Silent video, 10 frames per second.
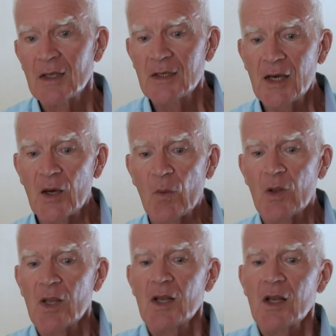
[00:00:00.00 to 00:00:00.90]
Now,
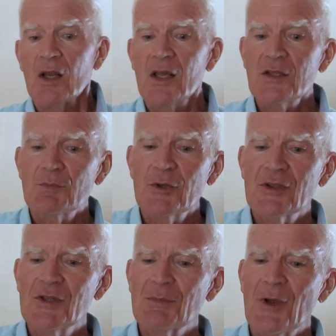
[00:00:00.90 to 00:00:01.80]
let's put
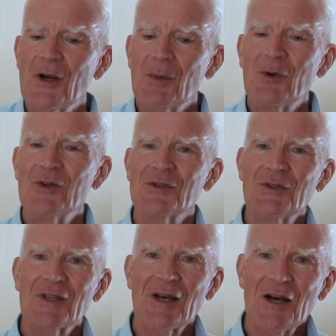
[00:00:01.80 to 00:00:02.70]
this parable into
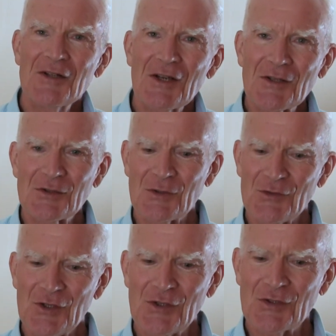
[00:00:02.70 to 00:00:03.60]
the context of
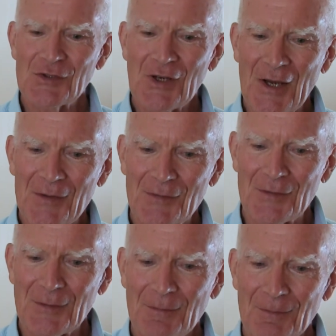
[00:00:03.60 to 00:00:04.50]
Jesus' life.